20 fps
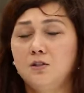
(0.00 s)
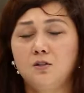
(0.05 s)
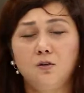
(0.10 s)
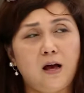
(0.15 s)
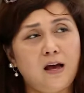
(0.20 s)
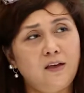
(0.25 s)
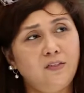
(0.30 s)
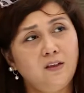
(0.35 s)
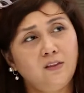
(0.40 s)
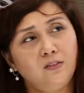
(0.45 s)

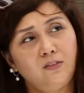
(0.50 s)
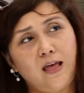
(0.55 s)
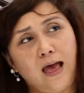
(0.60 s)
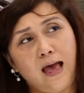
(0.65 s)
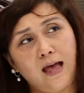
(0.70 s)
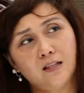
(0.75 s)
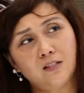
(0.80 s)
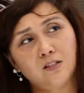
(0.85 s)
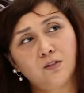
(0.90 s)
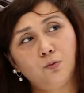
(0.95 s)
So I think
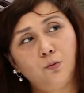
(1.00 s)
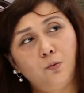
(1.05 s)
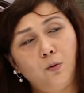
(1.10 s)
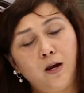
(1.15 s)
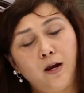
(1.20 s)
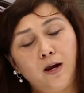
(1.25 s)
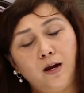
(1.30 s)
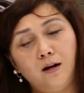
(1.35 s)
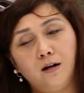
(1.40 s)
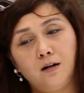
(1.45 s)
that's
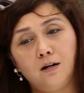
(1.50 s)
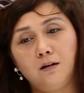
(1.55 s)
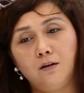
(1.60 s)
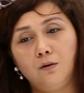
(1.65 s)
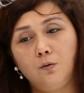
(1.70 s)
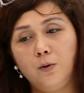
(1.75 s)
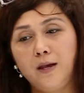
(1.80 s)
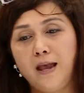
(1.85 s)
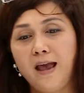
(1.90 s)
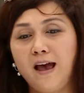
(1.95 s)
where
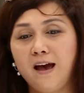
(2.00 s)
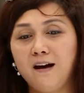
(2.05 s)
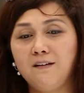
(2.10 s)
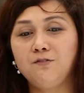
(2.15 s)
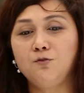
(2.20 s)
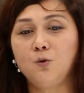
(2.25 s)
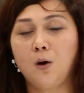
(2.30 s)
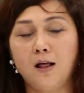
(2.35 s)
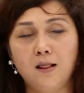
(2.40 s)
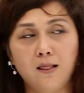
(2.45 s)
we
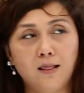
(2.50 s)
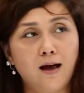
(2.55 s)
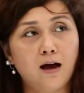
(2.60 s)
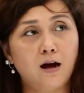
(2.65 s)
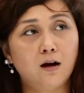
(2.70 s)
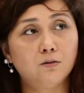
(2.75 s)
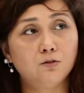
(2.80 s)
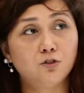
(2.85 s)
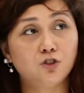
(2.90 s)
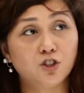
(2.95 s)
have to
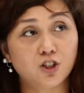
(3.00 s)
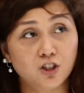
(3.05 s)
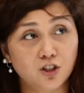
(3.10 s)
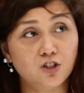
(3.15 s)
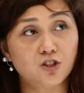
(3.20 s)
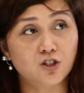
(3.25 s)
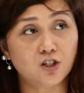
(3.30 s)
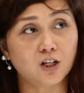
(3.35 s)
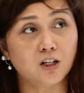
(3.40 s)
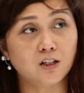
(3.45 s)
allow
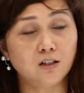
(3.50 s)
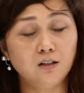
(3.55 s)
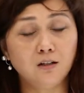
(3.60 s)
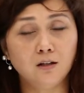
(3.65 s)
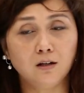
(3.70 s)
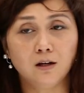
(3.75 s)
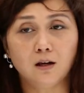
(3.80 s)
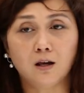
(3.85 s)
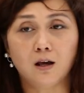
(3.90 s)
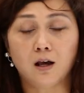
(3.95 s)

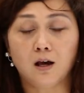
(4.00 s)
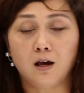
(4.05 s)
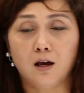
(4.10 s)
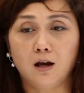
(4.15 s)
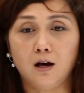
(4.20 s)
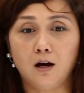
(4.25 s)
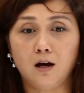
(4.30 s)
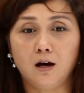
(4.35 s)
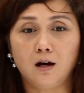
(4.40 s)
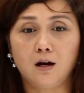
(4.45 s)
children
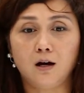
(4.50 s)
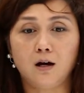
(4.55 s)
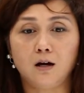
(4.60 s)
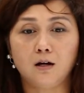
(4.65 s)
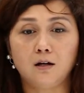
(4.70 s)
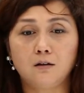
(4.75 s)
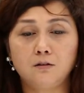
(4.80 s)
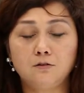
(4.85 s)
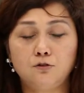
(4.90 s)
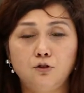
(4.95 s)

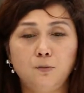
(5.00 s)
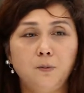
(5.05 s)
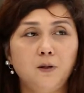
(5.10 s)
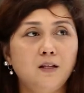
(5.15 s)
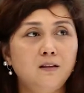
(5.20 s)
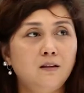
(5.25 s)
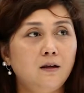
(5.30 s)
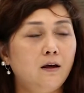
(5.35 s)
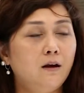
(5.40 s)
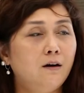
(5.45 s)
to
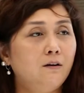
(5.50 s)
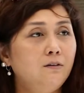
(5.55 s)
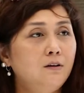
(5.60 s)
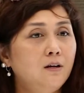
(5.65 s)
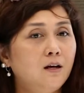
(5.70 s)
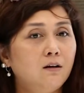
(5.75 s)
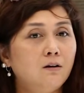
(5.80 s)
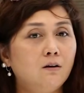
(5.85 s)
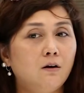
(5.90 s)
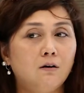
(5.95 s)
be in the
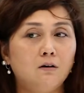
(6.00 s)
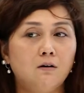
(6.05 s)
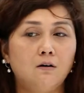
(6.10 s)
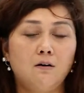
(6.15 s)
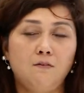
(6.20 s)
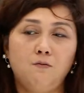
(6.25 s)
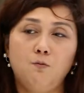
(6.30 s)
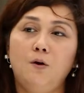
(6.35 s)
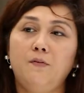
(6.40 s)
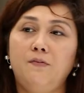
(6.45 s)
area
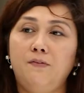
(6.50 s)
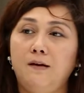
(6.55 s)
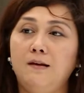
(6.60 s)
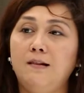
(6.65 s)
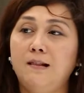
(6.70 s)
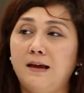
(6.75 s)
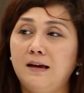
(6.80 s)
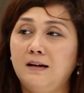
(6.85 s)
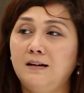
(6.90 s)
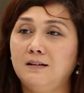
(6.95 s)
of what they
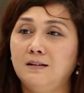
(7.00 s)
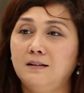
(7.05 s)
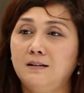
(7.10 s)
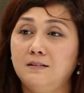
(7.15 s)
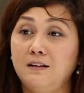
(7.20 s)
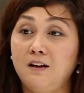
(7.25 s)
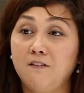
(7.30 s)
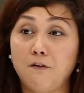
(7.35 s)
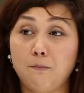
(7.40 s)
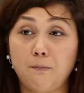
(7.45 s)
like.
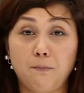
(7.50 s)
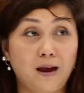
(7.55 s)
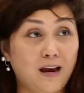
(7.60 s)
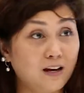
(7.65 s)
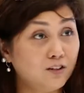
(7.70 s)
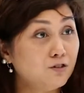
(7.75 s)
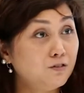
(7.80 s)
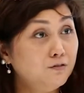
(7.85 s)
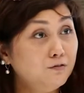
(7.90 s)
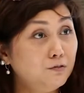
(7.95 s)
They have a
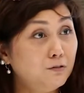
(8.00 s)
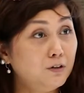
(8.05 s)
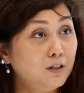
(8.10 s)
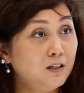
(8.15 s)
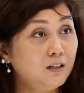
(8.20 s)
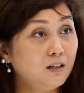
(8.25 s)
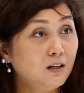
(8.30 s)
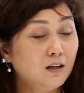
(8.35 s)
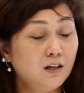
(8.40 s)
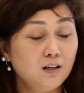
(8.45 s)
passion for
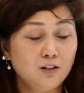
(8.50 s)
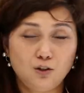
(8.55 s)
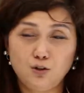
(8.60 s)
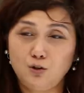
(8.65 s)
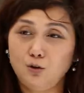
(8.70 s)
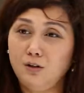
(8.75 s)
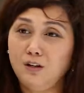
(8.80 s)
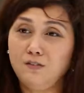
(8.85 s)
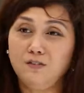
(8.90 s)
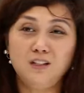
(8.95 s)
it. You
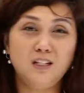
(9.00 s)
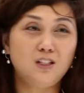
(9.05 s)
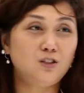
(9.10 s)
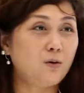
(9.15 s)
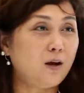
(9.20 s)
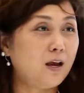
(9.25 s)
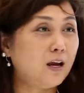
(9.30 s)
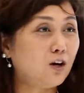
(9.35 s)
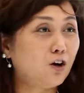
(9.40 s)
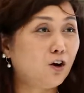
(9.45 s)
don't even need
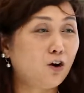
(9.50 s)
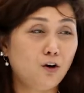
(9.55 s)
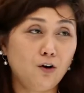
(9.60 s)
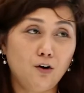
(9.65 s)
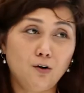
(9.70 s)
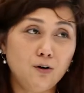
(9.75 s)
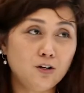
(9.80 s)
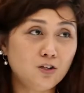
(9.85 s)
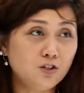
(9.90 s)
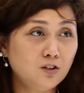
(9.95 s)
to
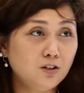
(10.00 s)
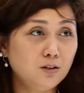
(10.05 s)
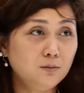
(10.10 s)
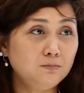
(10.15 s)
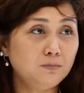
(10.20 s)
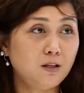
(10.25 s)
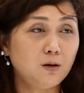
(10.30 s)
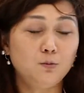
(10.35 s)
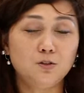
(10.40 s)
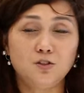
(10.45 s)
encourage
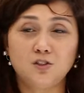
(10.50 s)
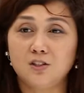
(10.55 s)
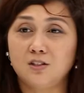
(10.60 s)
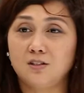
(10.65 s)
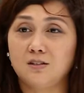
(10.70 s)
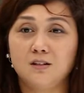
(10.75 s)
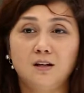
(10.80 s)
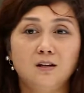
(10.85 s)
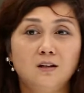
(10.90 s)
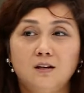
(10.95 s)
them. They would
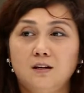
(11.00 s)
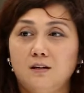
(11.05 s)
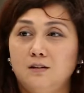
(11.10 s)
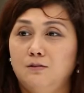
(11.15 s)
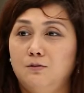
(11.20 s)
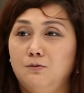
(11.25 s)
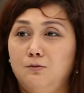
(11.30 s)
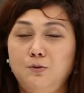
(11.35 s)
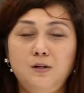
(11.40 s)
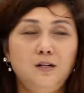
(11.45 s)
just
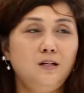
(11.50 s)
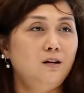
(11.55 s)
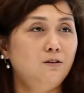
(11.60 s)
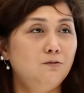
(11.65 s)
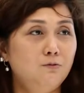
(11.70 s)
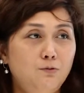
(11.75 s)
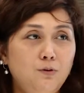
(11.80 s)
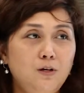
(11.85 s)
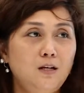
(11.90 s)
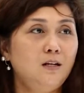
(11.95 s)
read
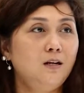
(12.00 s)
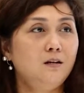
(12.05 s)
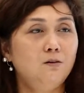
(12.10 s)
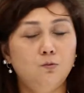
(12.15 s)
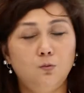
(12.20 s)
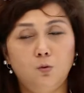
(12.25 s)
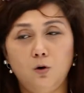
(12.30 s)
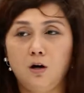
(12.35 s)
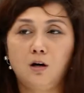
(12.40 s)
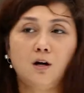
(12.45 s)

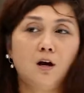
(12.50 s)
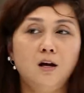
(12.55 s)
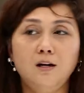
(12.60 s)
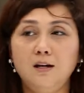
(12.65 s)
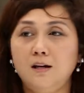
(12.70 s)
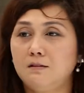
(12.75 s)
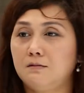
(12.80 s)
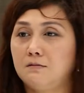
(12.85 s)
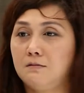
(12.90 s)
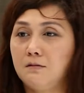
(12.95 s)
and work
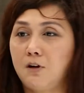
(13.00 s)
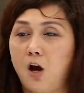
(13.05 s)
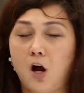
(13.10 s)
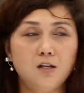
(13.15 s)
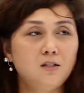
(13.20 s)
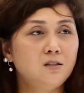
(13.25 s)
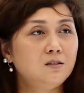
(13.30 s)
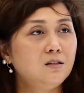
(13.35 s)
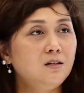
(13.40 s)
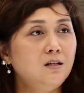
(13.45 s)
on it
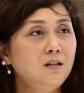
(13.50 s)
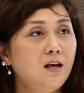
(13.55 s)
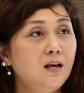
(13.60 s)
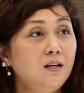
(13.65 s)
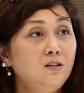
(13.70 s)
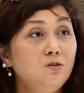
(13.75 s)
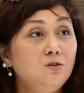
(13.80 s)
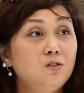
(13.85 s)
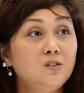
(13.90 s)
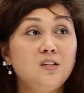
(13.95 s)
constantly,
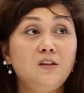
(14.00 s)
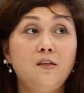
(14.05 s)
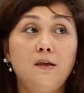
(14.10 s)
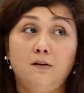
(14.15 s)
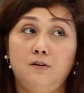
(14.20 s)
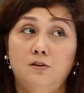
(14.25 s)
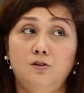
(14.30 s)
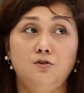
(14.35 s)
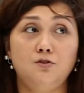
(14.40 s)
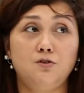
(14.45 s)
and you see
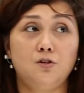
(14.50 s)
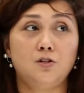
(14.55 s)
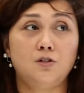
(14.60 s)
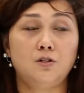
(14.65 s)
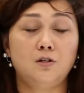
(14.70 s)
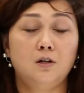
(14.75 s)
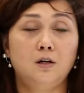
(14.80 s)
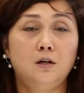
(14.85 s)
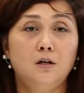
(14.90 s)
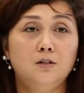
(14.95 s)
their
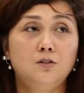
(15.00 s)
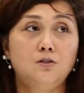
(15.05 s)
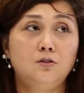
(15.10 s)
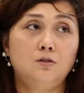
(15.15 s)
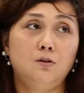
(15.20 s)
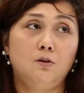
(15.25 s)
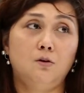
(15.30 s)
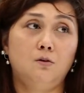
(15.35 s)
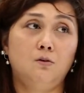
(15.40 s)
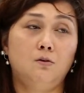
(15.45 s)
interest.
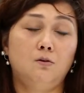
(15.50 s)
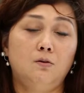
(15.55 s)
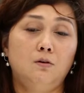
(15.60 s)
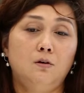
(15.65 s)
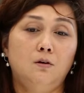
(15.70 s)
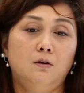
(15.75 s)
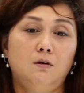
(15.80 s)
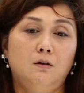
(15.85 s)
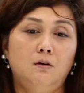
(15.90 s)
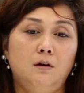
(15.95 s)
So
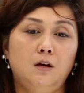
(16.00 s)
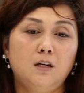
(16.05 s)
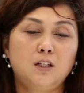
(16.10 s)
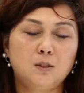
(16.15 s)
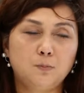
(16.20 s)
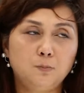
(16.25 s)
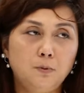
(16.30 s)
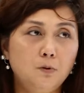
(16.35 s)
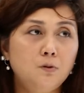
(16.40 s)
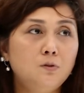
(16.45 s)

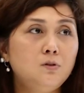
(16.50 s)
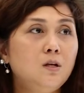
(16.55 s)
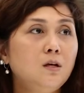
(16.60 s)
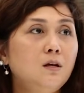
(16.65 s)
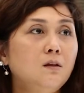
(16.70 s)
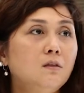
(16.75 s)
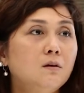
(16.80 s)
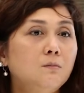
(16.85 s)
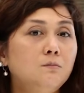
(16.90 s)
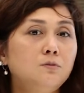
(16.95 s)

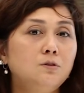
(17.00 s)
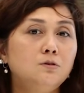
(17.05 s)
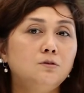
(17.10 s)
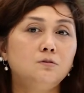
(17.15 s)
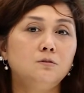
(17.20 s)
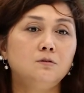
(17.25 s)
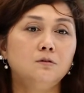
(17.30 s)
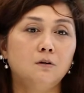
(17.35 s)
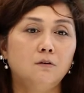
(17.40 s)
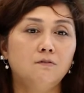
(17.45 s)
exposing them
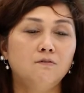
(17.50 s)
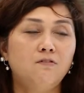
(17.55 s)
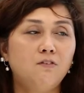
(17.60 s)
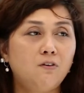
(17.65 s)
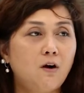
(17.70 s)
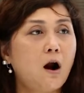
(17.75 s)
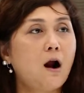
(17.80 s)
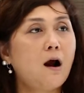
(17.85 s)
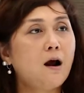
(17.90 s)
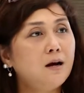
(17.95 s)
to a
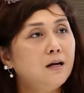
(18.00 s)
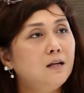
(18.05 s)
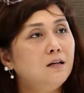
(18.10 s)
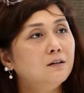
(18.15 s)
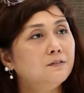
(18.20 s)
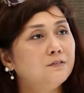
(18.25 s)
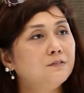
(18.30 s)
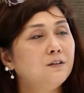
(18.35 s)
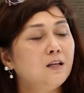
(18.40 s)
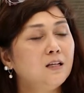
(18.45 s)

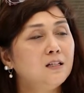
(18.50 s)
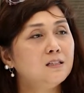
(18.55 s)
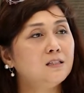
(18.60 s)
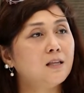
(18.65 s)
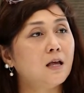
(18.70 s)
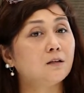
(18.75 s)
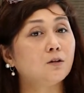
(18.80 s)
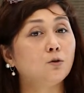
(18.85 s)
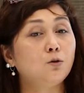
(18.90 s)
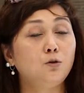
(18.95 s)
variety of things
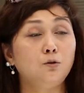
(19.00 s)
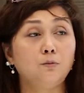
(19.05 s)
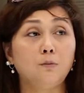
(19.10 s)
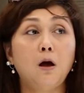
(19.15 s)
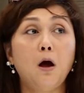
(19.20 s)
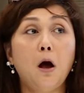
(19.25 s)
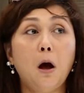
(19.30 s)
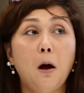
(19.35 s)
that could